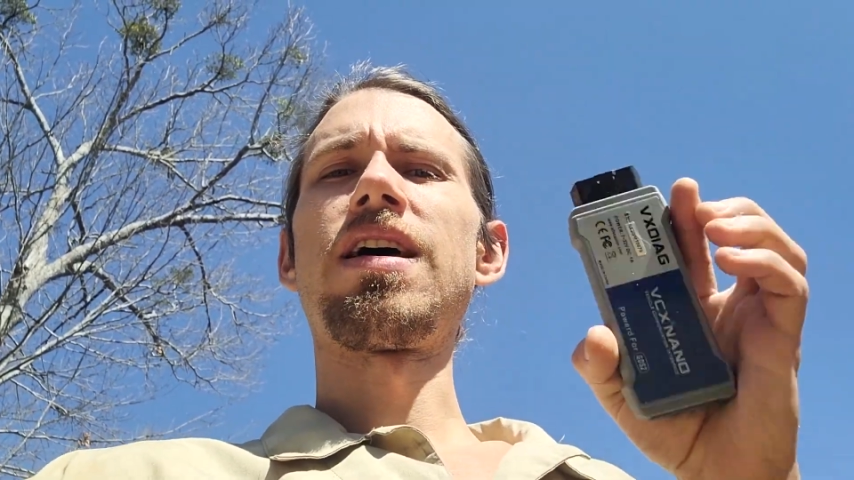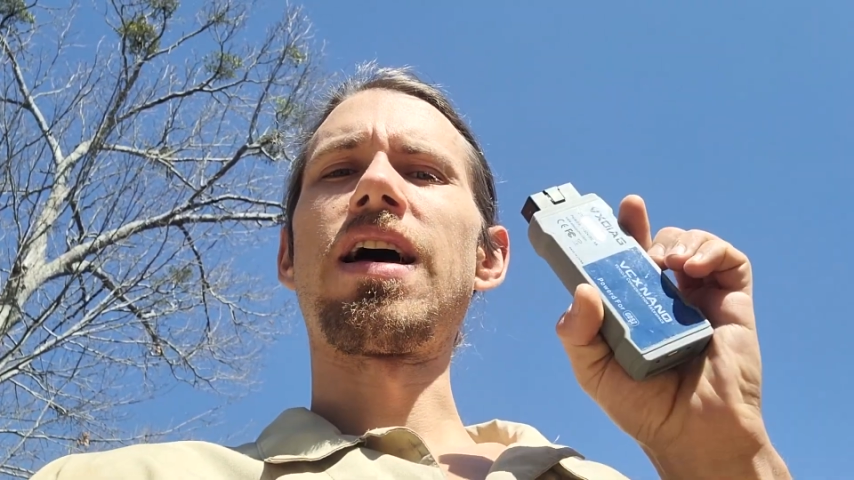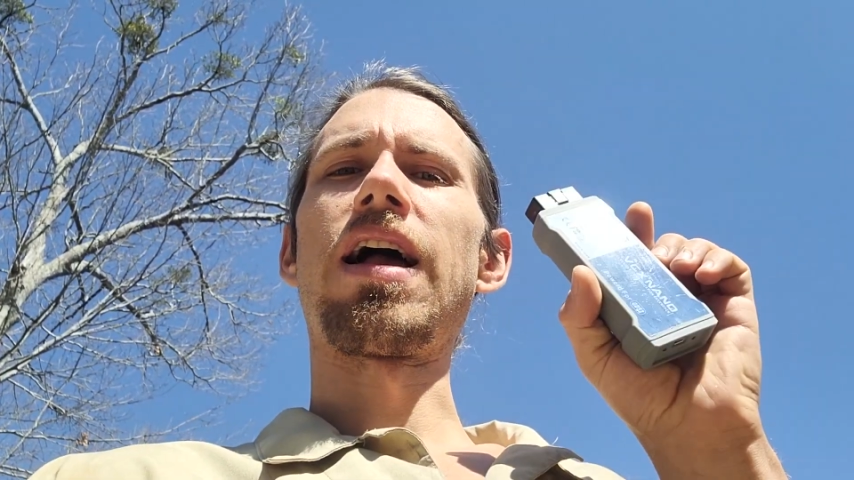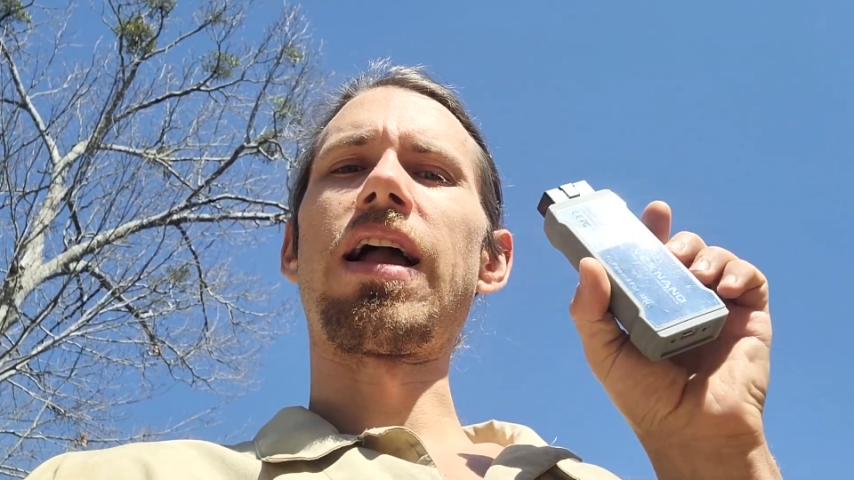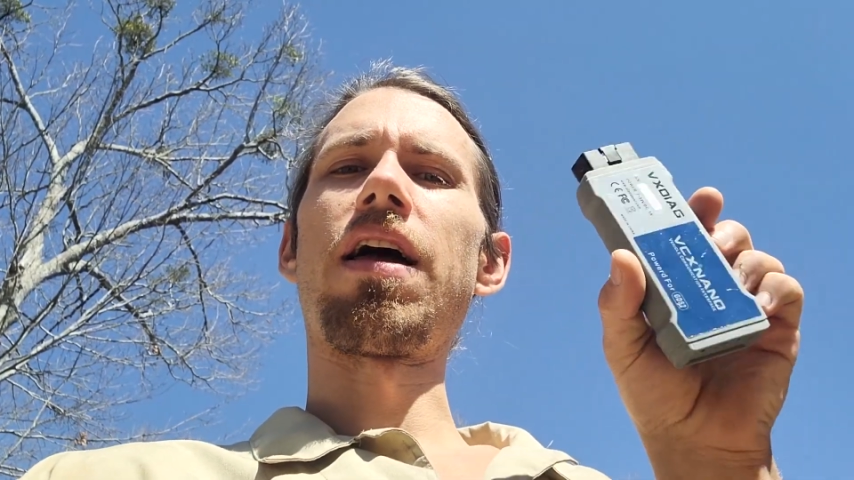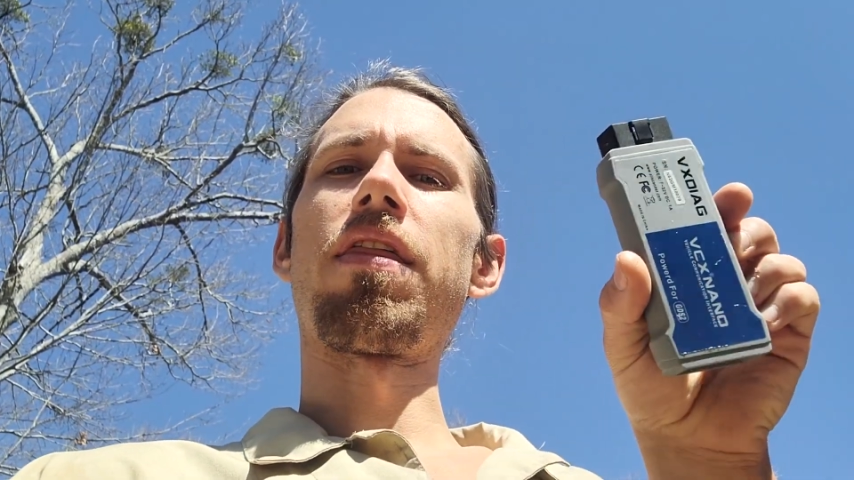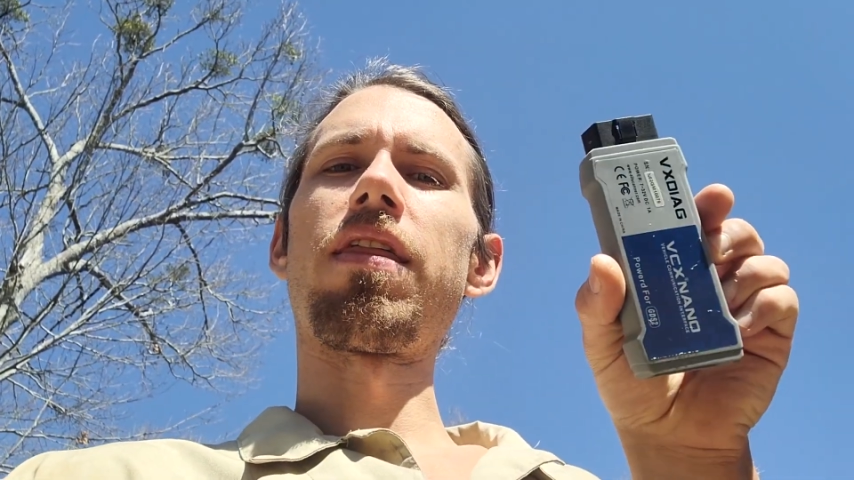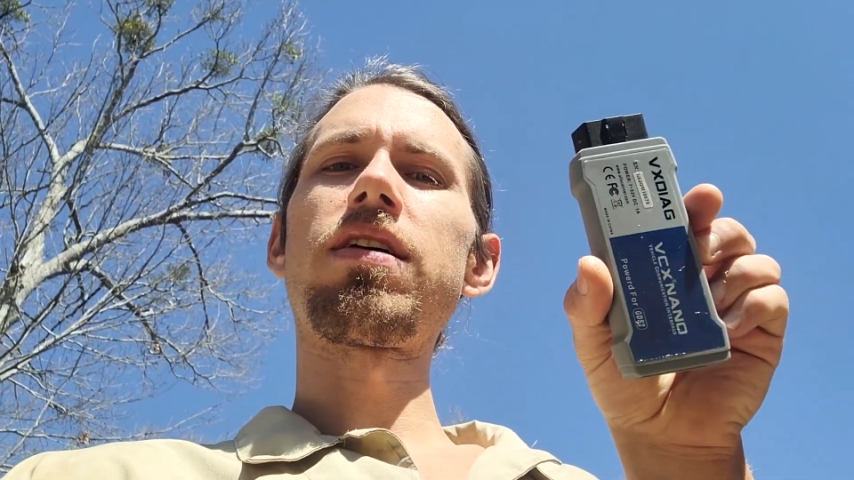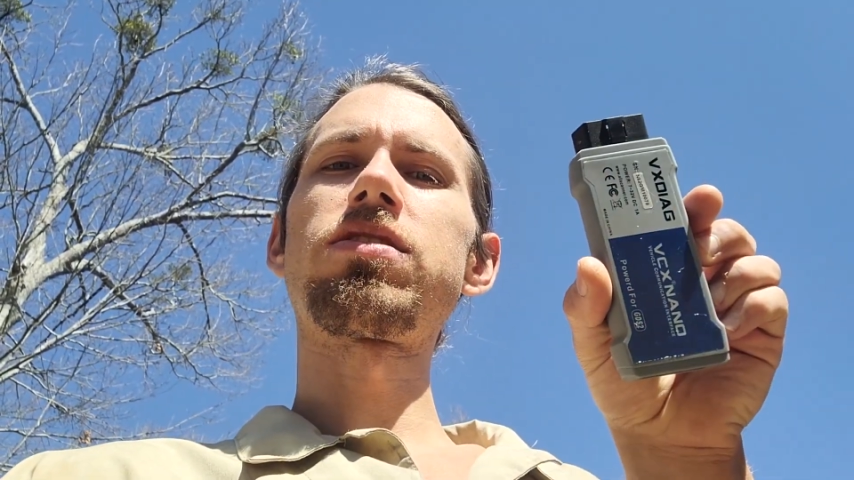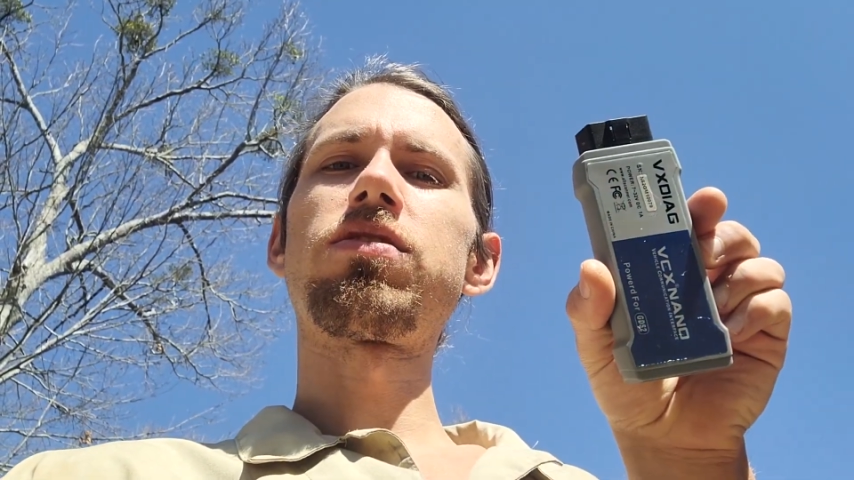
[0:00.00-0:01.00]
I got
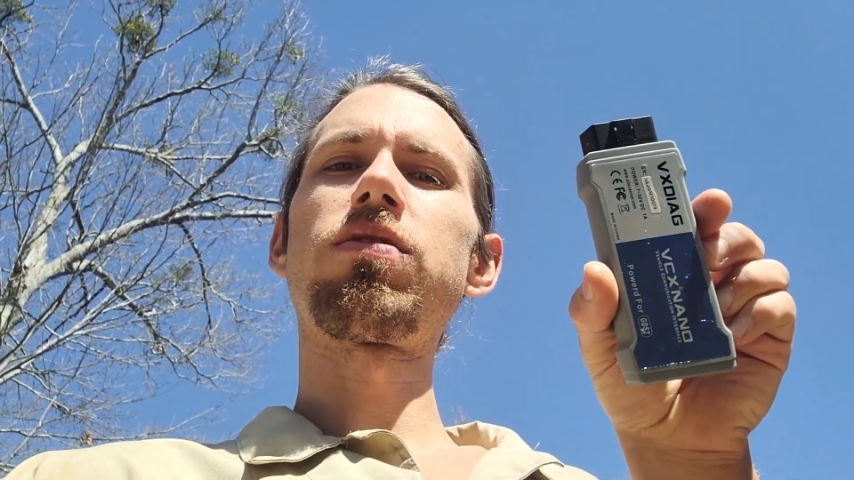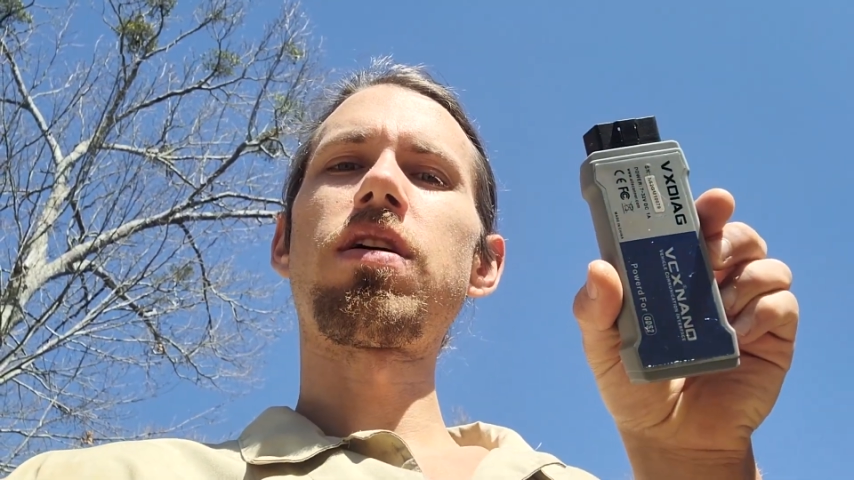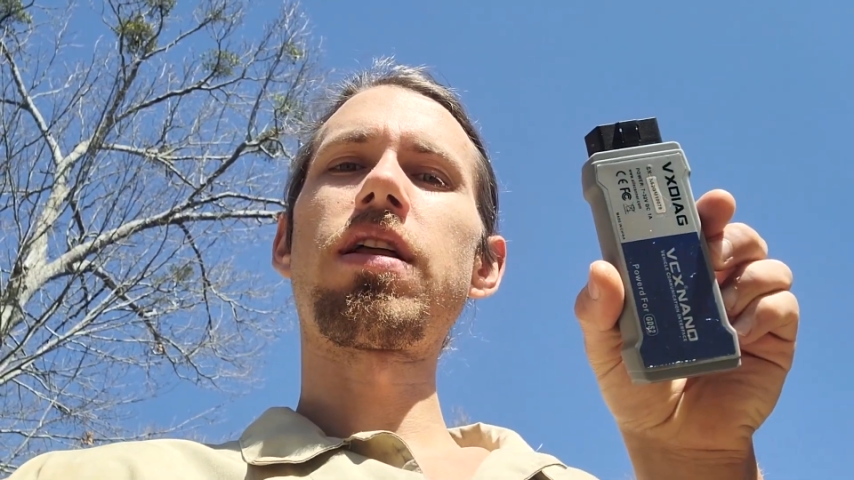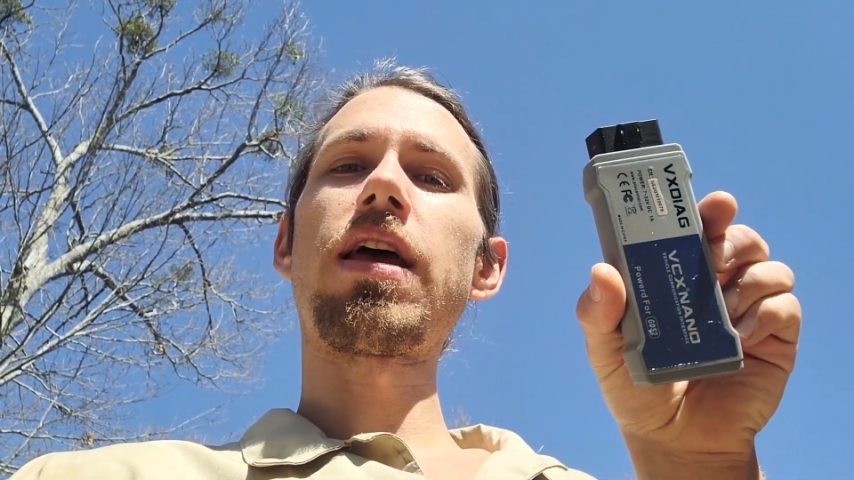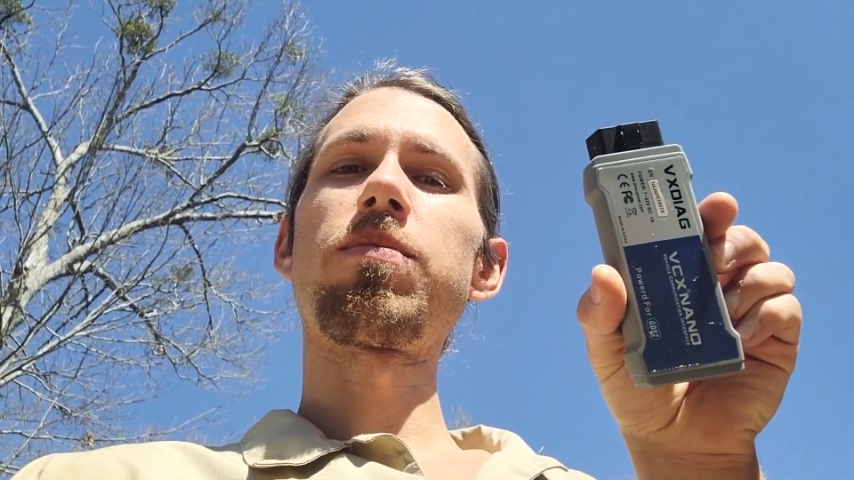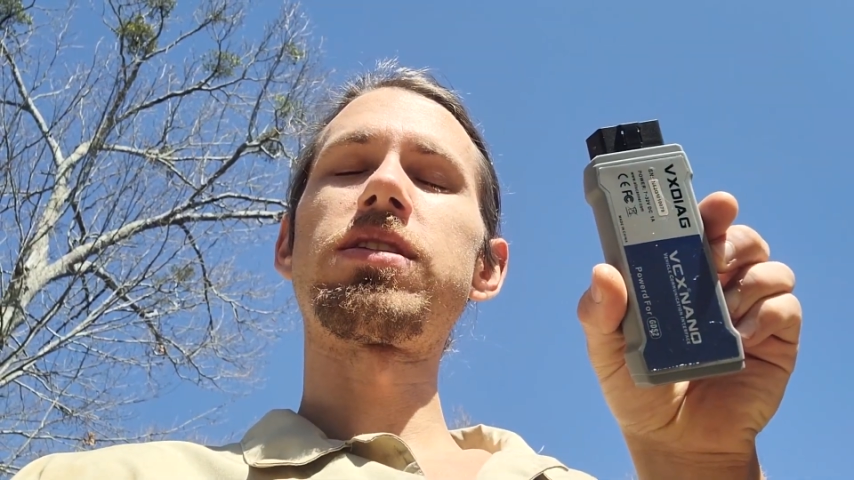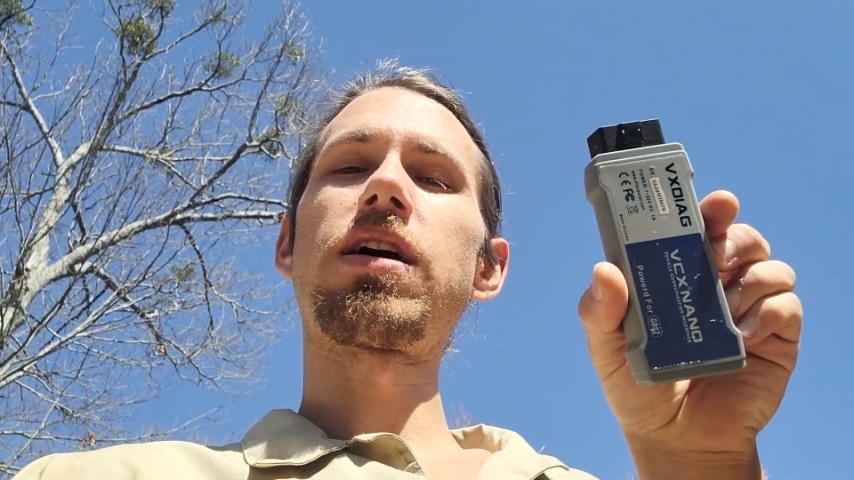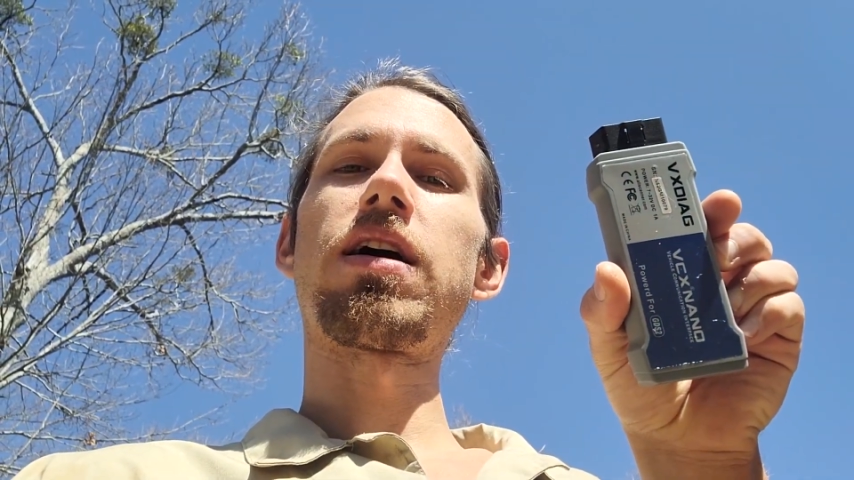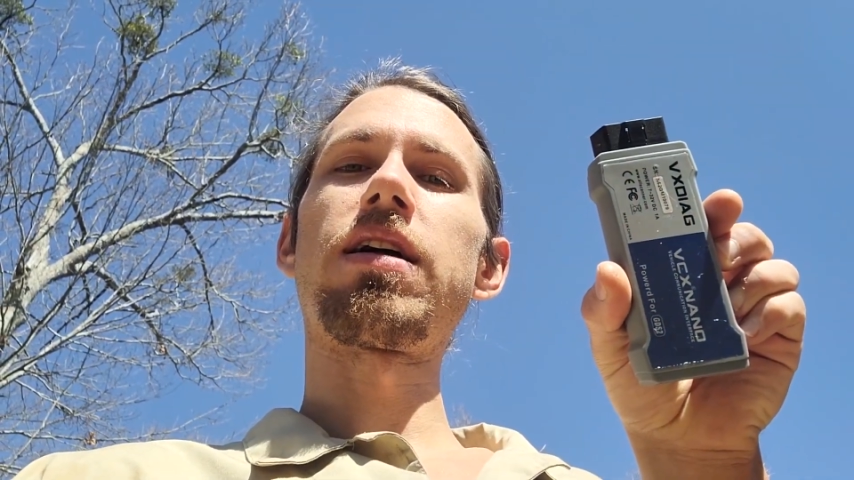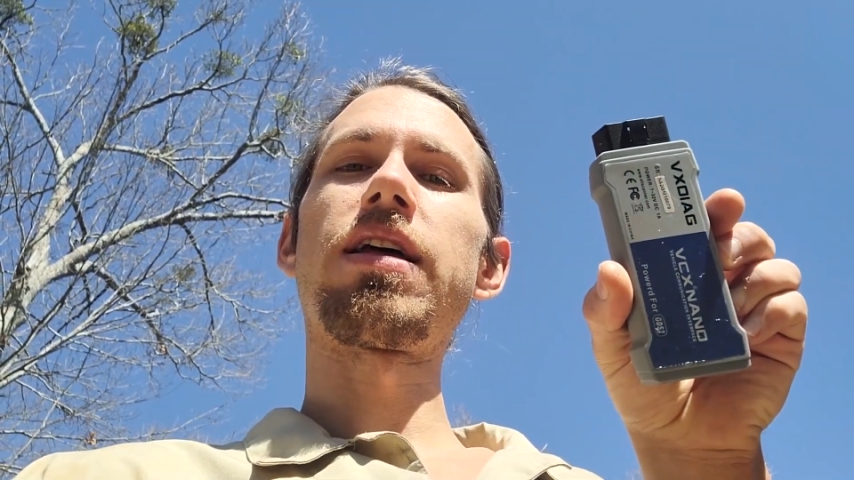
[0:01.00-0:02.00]
this tool on
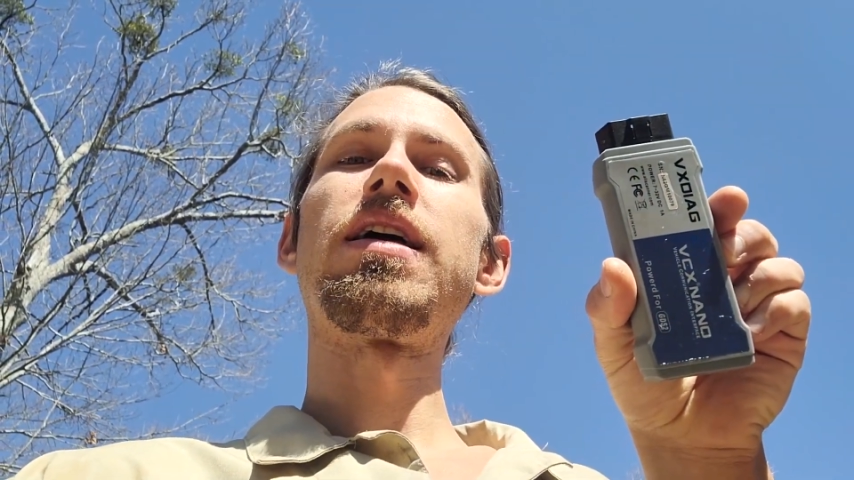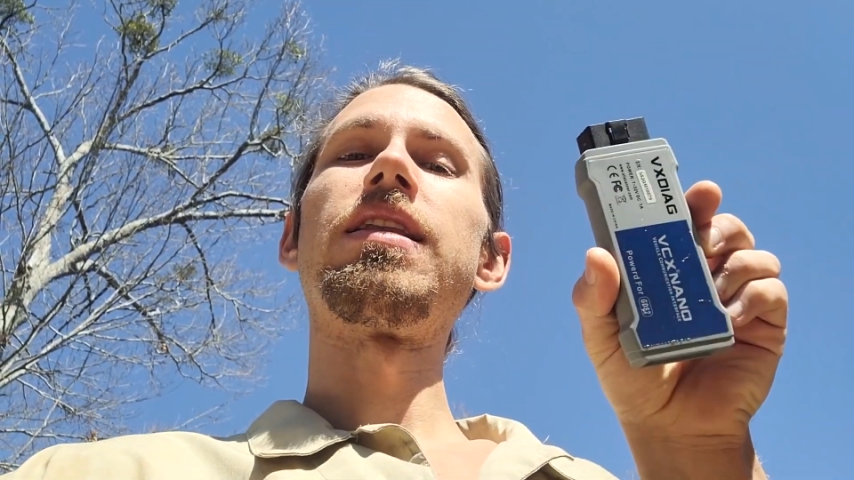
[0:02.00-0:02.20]
Amazon.